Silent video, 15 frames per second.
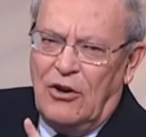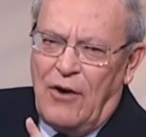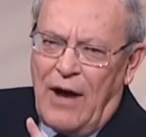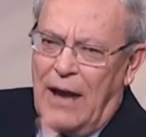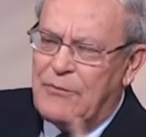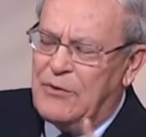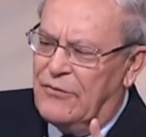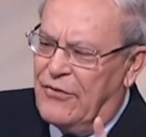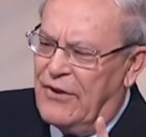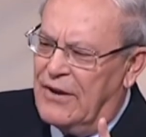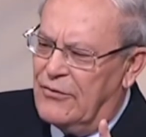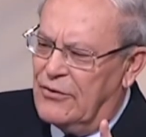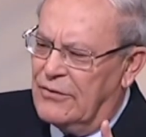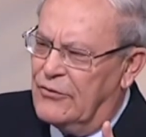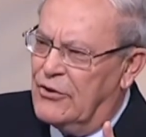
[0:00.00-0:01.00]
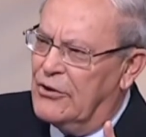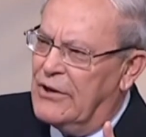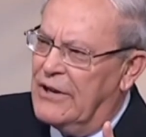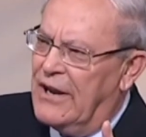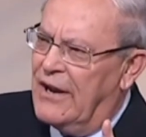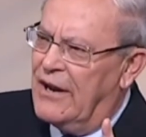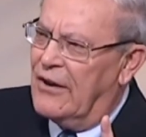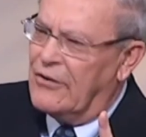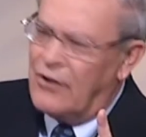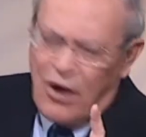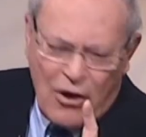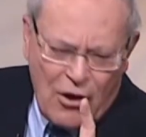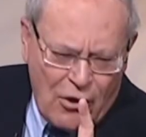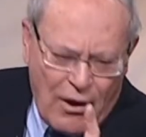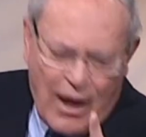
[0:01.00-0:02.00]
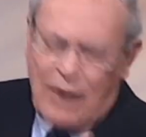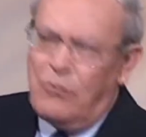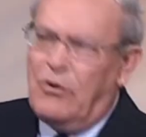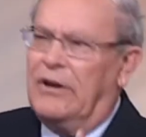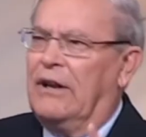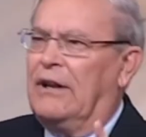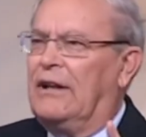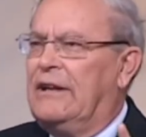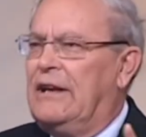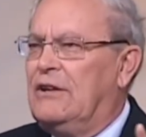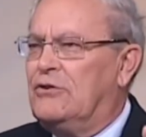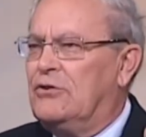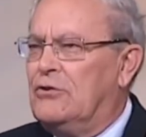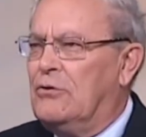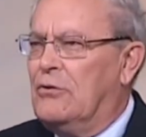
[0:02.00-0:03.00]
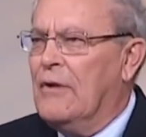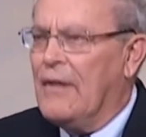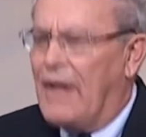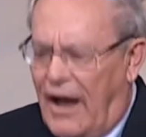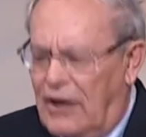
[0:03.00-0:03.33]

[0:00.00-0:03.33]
you know, I'm in favor of dirty air. No, I want it clean too.